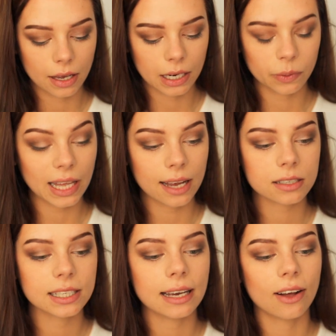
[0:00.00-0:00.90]
I will
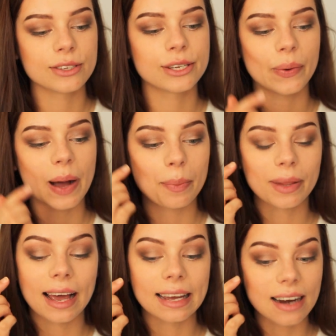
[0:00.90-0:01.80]
actually also
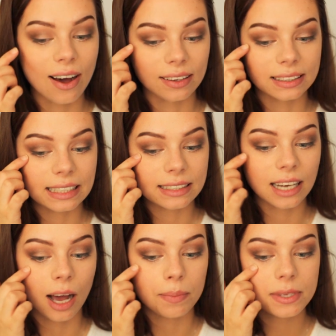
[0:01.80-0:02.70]
apply it on the
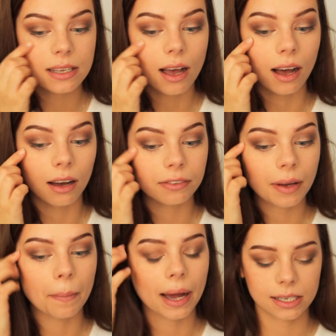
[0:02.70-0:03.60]
tops of
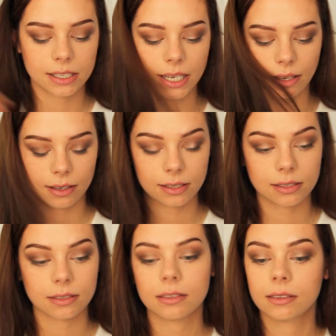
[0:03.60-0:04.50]
my
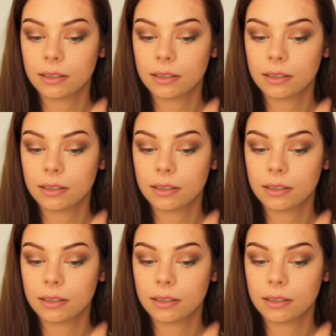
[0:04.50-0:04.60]
cheeks.